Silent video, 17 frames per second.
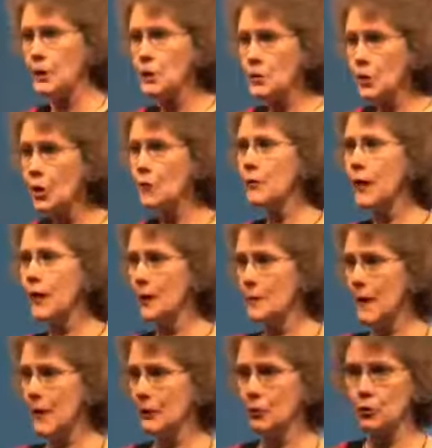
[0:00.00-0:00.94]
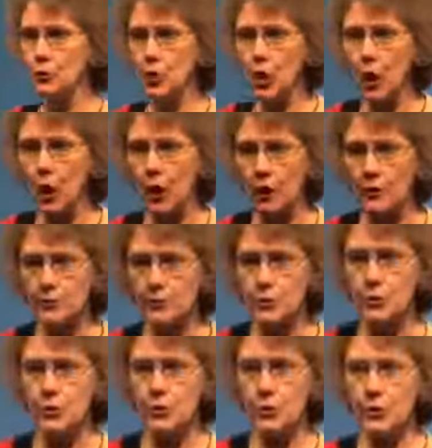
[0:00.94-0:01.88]
You know that about your
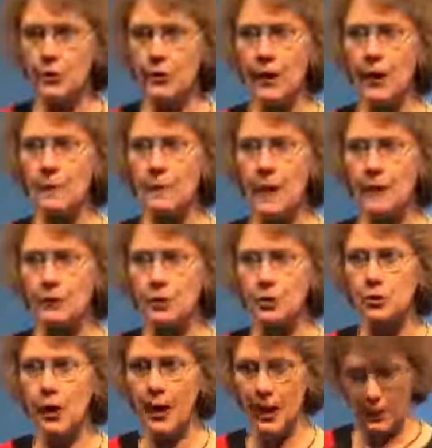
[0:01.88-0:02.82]
cars, you know that about your